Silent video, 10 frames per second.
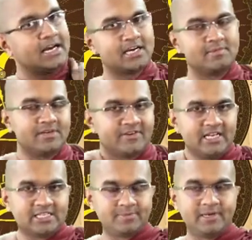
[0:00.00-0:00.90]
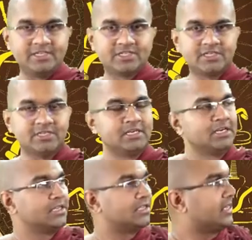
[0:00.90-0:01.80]
commentary explanation,
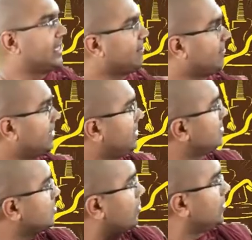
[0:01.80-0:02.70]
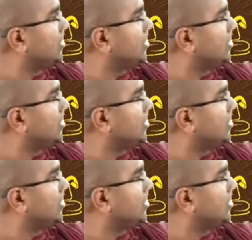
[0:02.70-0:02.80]
the Theravadians hold